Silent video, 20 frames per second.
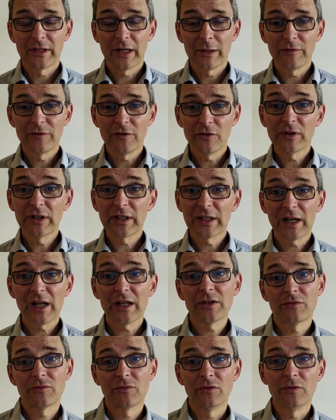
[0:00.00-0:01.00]
Now if you're in a
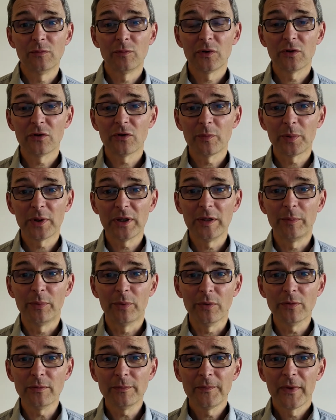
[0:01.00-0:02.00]
classroom with other
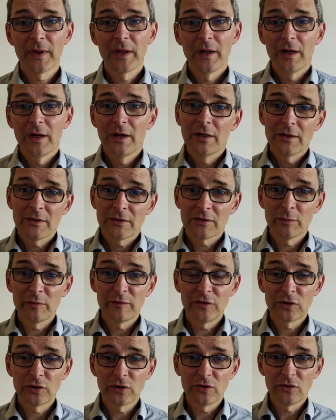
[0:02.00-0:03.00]
people, some of
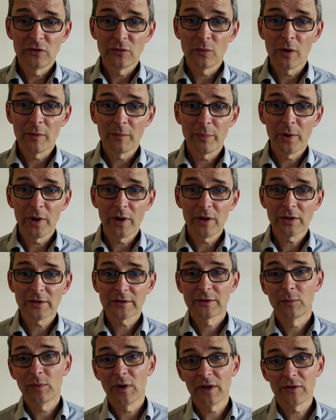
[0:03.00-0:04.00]
you could do one
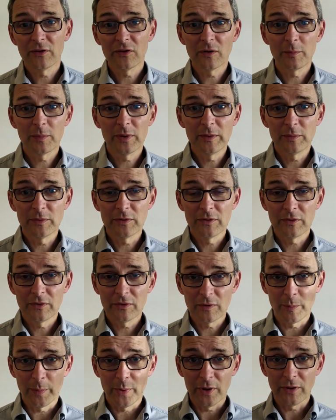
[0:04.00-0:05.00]
part while the other people do the
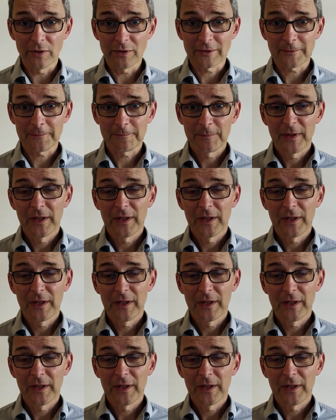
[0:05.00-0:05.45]
other part.